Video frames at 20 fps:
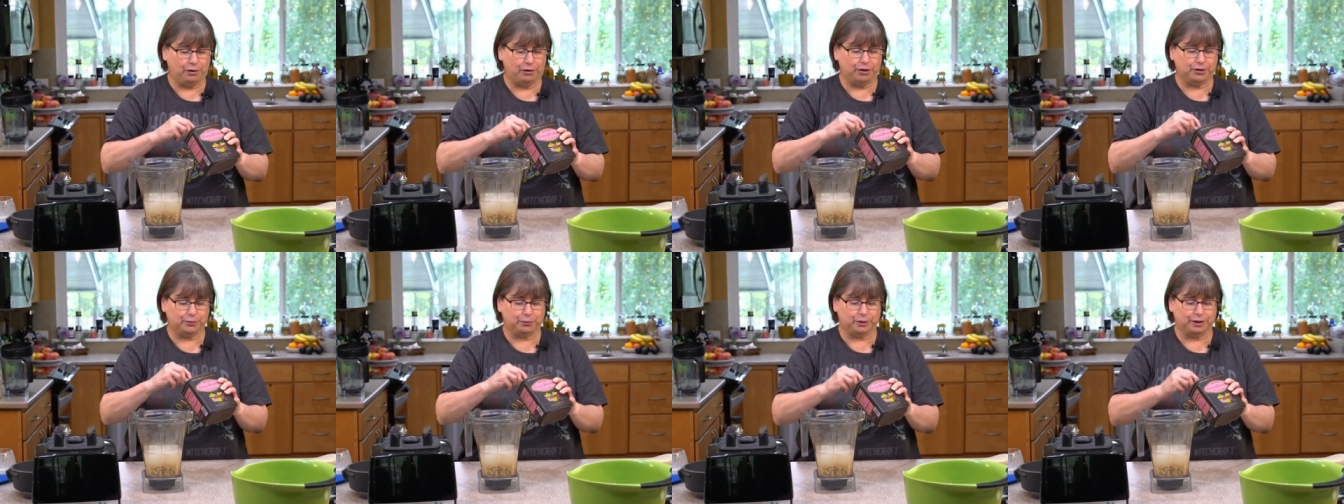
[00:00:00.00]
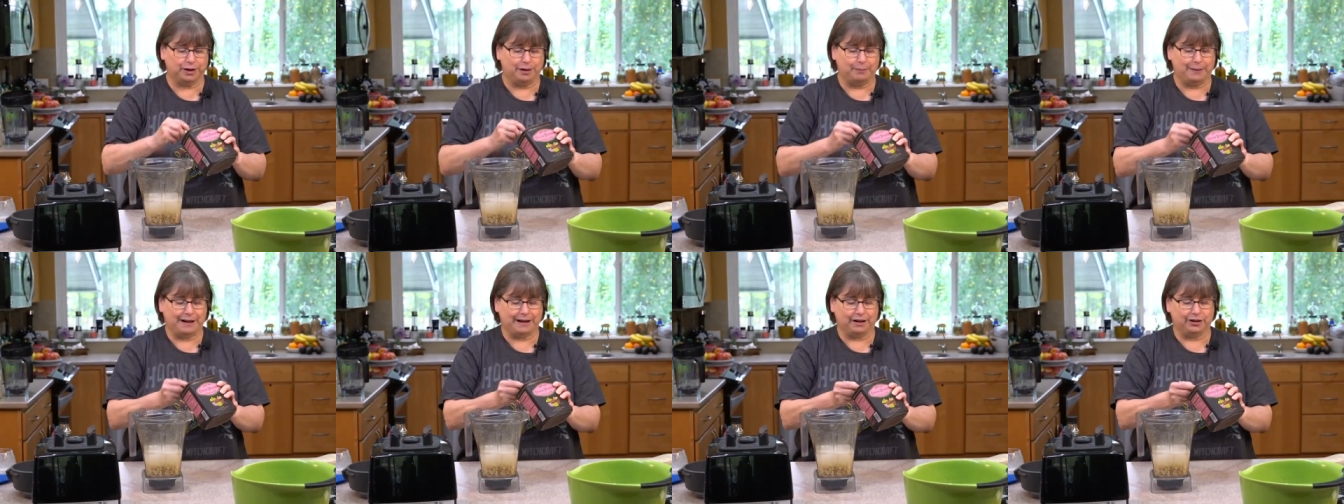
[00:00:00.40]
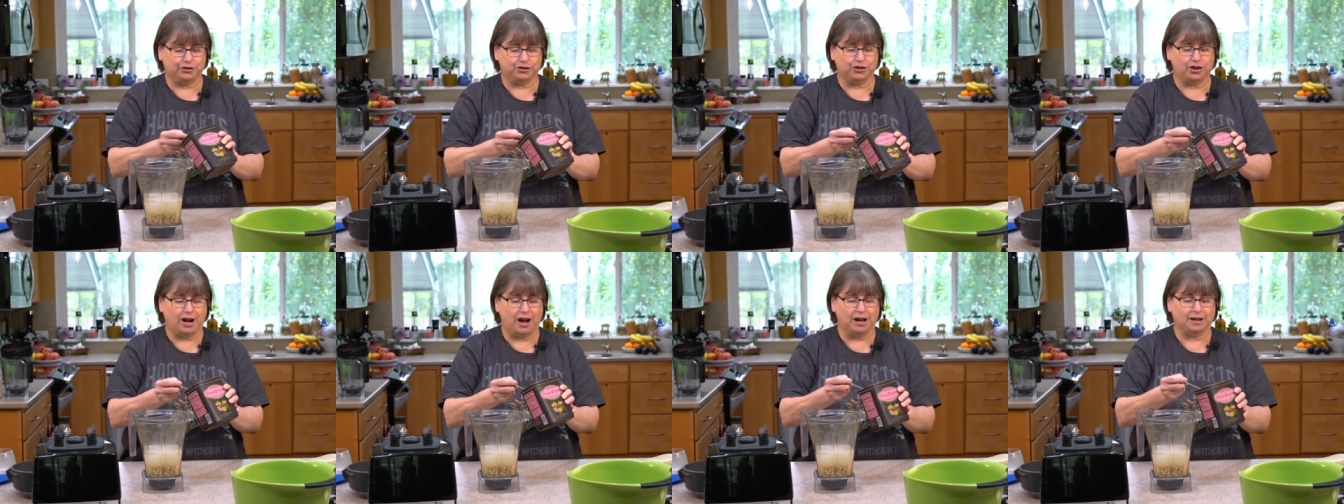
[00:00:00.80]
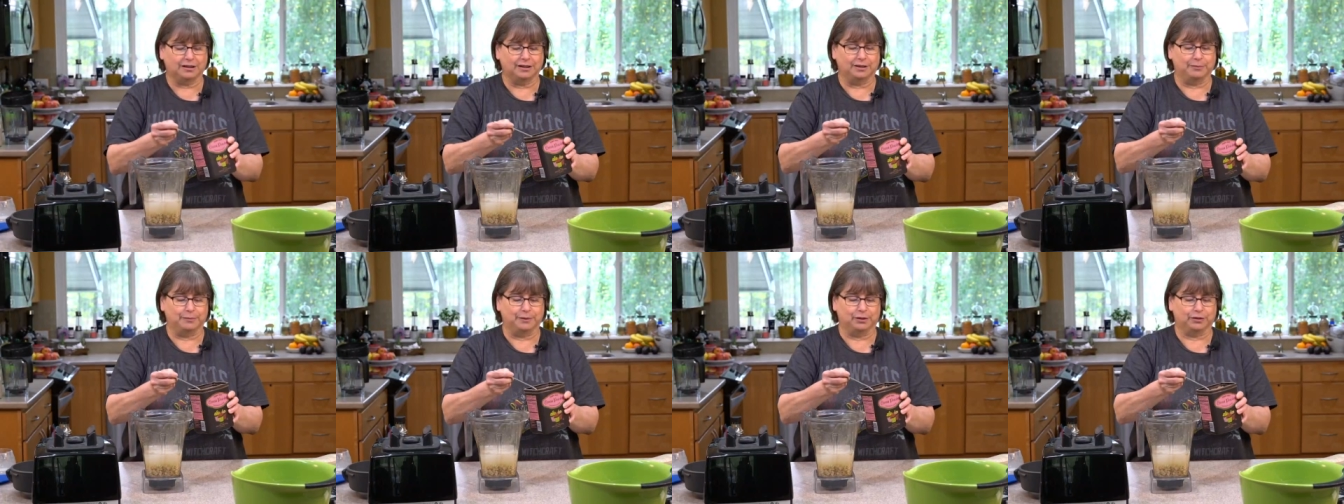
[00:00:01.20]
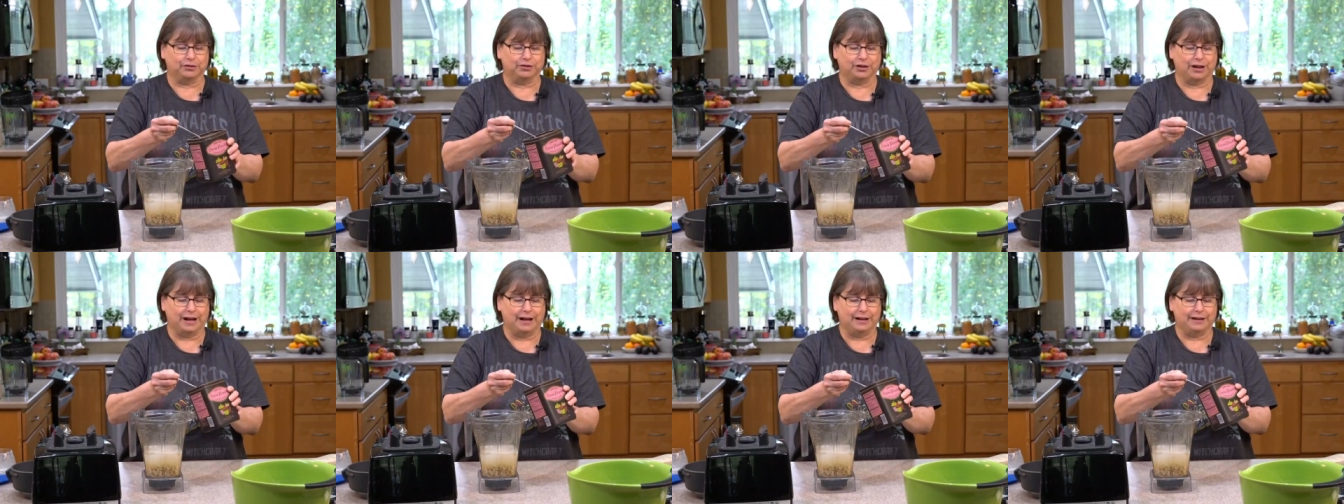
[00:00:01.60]
because we're going to make a chocolate
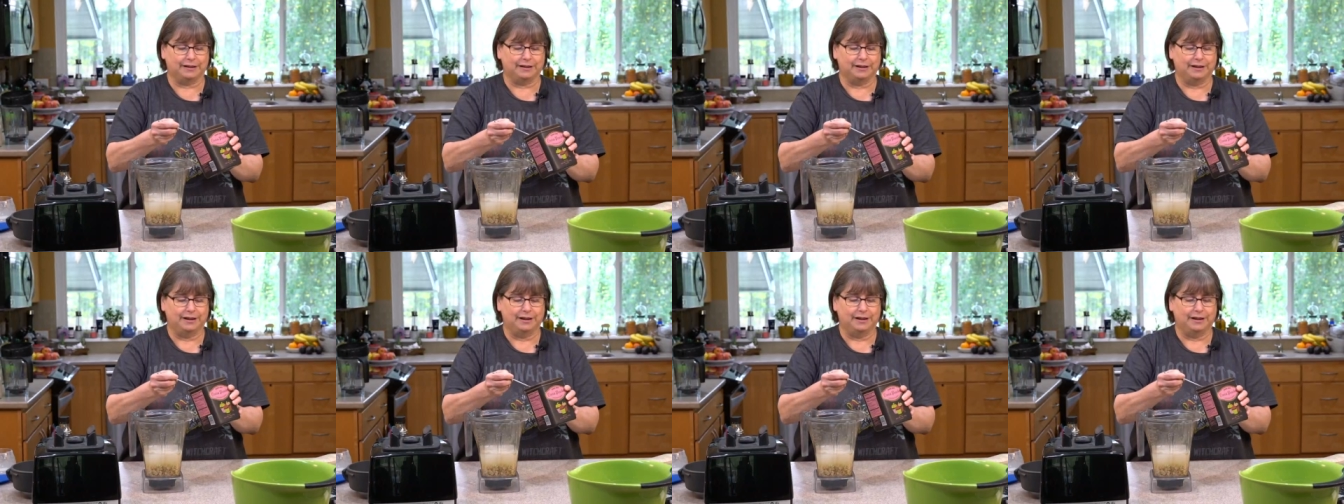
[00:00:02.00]
milkshake.